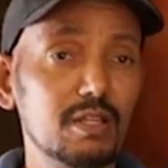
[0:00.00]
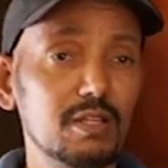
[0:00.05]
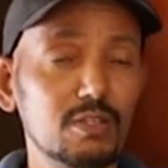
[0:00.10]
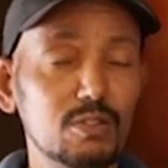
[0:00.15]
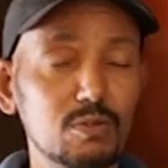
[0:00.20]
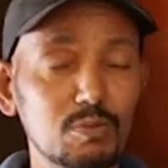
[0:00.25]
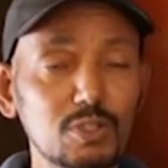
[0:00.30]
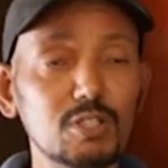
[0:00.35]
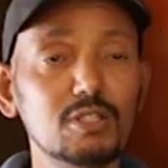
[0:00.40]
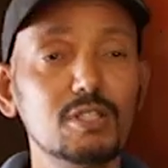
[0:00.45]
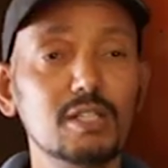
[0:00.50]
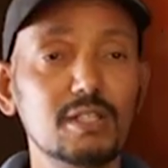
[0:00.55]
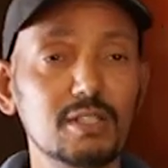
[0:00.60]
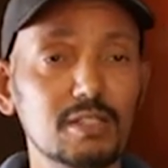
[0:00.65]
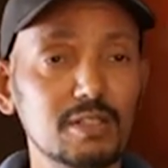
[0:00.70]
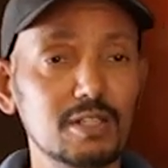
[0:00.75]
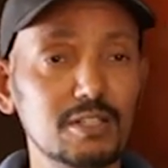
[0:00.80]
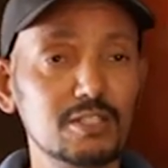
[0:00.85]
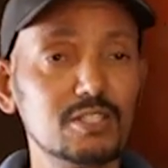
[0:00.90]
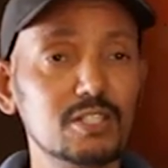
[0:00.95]
the community
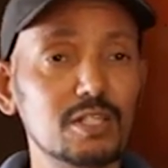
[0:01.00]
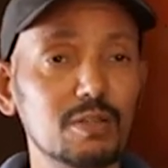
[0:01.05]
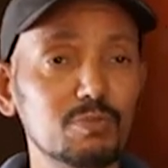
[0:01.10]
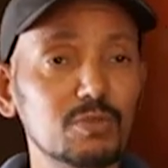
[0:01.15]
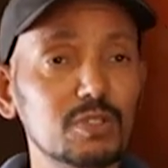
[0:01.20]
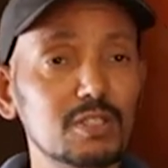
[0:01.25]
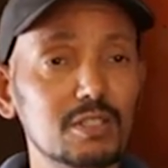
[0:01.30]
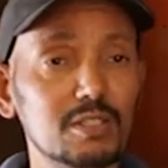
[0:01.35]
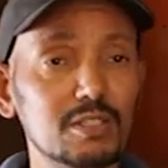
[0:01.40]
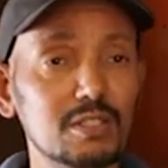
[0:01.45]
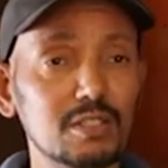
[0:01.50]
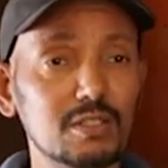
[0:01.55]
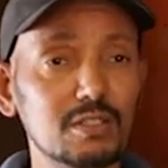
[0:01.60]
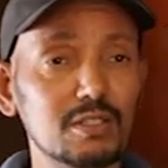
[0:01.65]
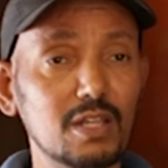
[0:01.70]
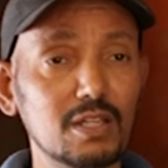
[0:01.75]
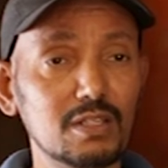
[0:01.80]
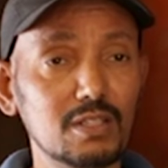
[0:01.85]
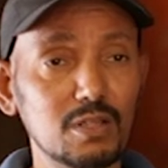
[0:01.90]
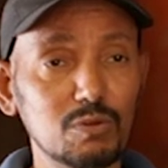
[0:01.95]
accepted
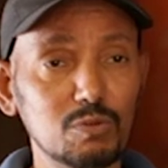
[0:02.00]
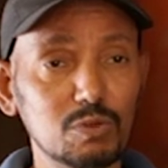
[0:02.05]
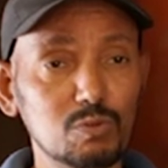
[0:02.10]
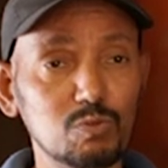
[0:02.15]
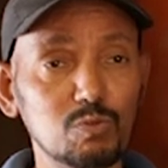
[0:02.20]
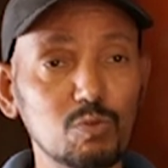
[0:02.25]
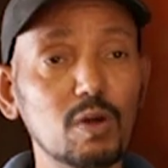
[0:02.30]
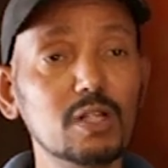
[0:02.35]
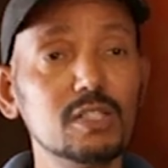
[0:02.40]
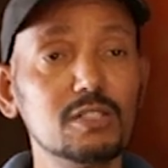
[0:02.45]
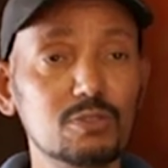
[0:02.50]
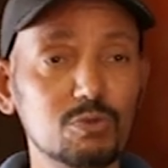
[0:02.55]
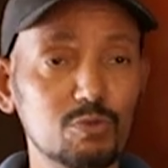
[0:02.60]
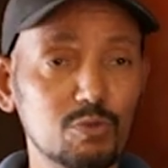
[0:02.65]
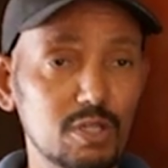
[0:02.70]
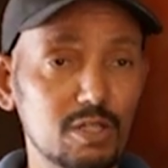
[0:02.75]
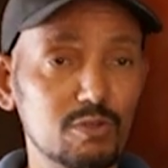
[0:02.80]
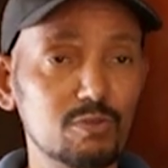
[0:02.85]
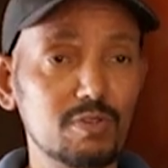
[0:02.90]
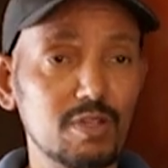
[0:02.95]
that they would want to
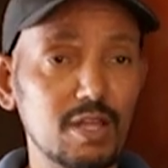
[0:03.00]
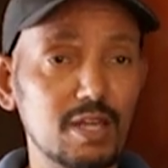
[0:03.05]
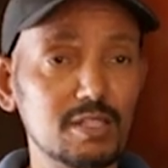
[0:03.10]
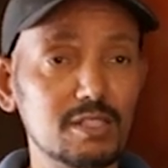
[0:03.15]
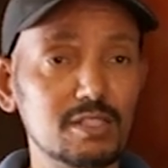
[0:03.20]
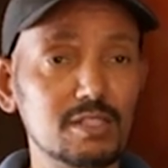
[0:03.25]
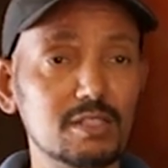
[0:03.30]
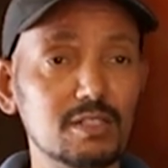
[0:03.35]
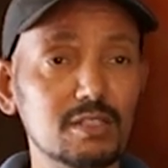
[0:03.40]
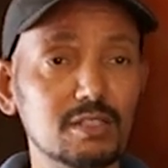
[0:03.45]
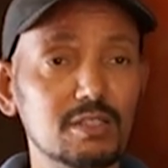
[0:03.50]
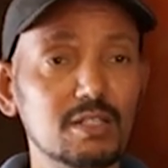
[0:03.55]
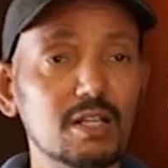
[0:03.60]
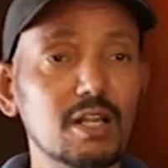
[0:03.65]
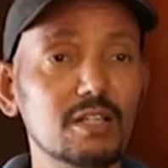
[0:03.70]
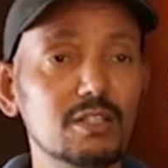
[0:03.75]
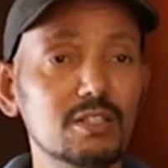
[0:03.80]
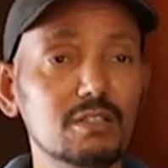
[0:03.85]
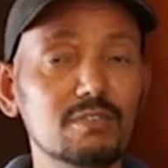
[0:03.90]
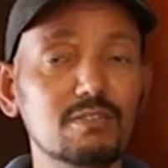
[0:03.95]
work with us in
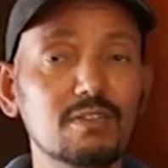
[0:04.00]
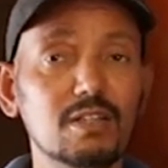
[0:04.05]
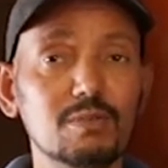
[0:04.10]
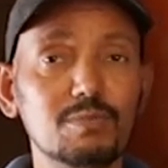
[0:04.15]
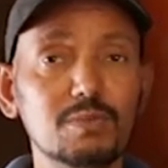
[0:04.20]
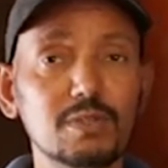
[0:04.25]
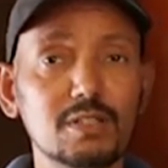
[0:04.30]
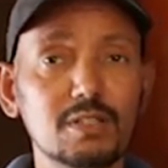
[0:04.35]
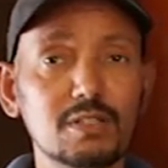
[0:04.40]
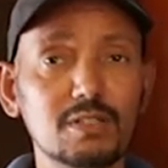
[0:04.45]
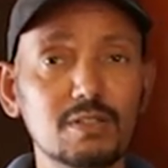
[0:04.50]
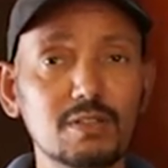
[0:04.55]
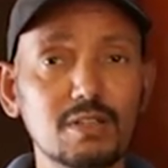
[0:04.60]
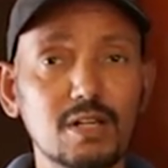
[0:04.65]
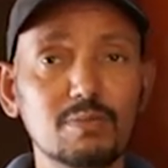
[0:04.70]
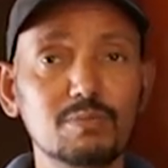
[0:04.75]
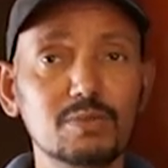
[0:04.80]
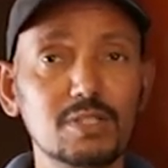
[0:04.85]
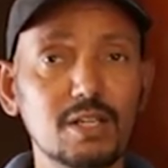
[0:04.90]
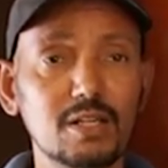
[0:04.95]
trying to develop a
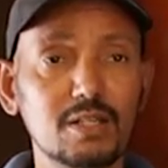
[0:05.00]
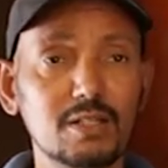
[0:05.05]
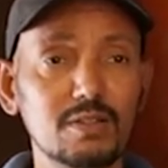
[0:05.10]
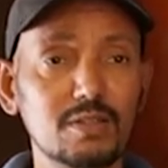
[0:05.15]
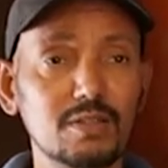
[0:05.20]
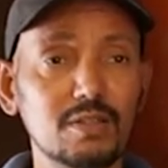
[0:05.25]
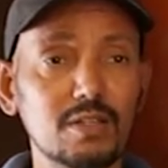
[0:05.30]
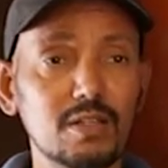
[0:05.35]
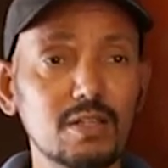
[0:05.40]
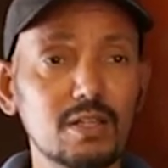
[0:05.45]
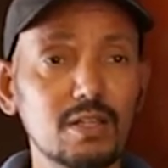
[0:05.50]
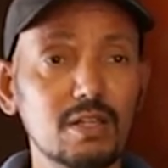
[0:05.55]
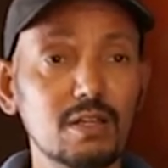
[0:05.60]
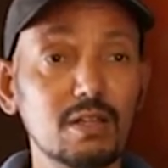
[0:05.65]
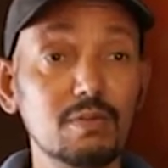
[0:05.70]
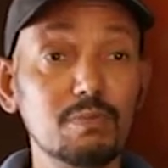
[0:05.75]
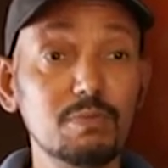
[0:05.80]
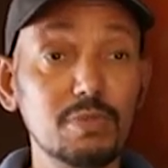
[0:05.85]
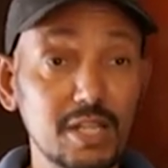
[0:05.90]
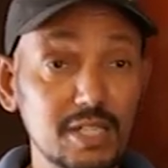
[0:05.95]

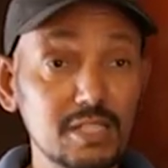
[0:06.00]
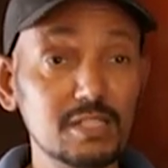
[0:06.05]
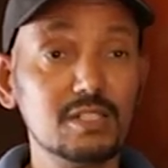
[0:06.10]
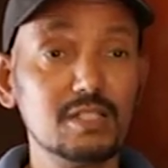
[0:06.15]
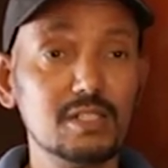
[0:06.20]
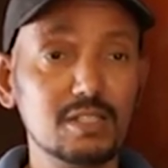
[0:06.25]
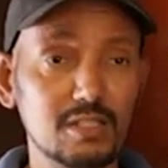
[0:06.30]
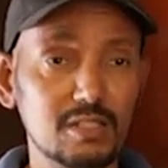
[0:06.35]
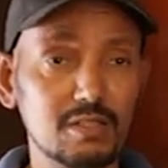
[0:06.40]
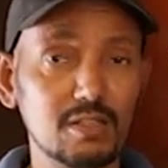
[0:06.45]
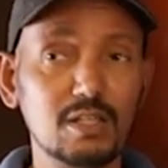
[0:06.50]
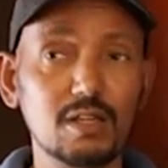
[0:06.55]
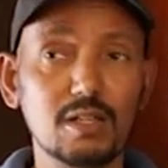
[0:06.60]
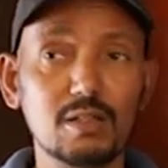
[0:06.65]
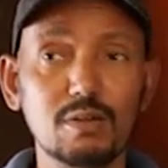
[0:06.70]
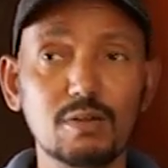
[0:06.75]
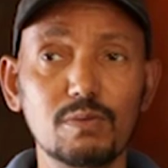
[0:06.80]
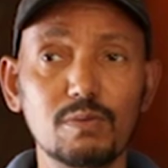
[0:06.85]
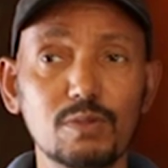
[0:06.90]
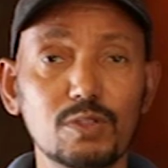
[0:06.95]
Rapta-based
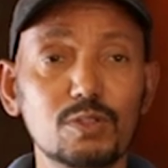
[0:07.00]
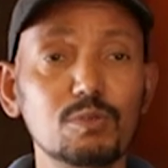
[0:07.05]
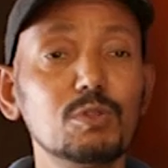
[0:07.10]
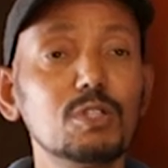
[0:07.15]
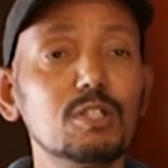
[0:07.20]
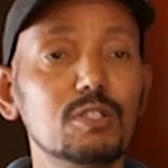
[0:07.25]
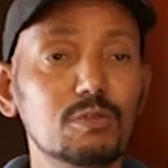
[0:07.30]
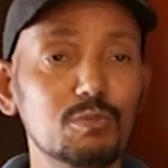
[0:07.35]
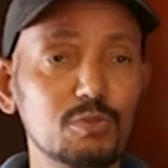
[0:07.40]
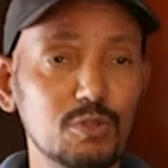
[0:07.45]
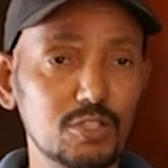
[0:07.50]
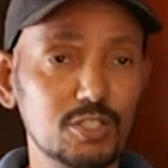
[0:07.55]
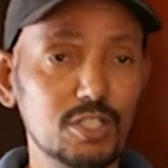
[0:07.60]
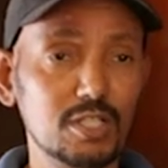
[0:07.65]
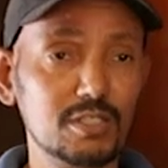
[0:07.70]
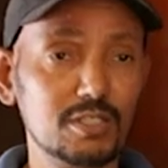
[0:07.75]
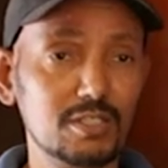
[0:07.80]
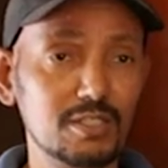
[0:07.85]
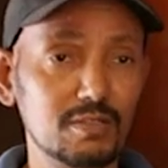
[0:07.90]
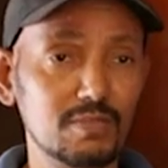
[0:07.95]
community
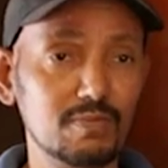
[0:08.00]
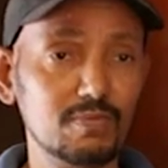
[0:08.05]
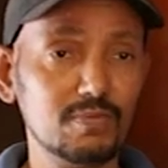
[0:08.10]
project.